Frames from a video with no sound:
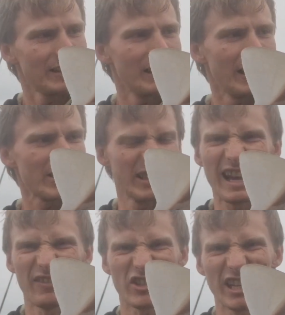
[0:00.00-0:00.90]
That's it.
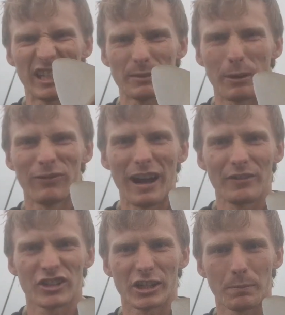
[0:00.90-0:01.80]
Now, it's about
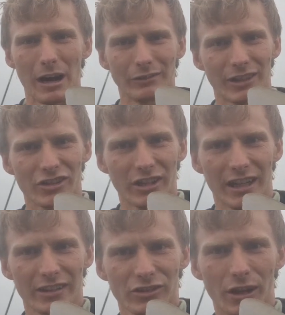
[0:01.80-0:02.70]
5-6 pound. I'd say
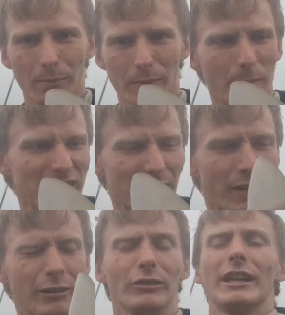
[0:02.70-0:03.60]
it's not a massive
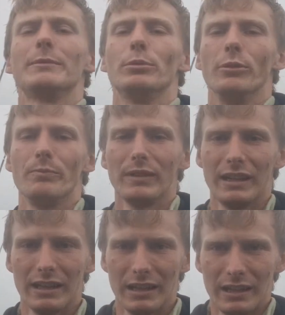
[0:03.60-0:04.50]
hound, like, but
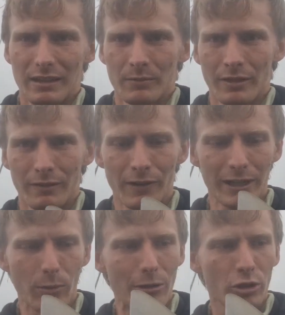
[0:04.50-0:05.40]

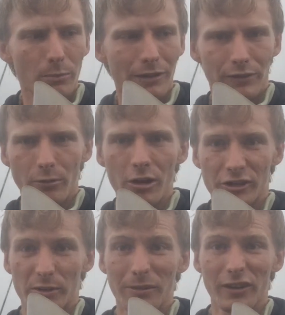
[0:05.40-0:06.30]
very welcome off the
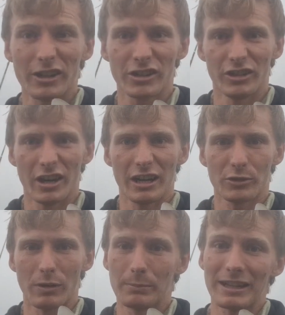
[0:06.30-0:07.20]
rocks. It's my first of the year
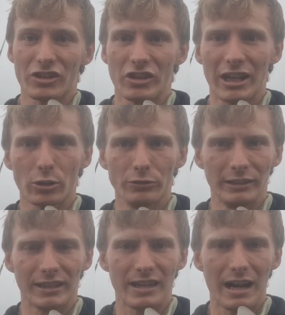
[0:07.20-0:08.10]
as well. But as I say, I don't
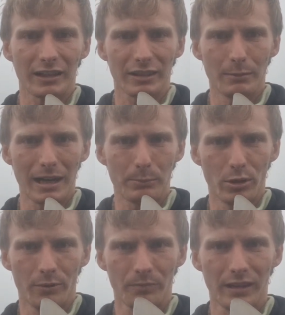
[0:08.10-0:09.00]
really target them there,
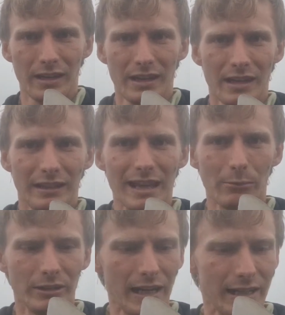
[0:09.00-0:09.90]
but
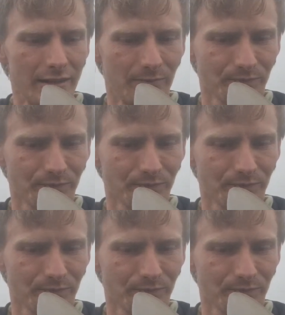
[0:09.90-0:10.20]
now and then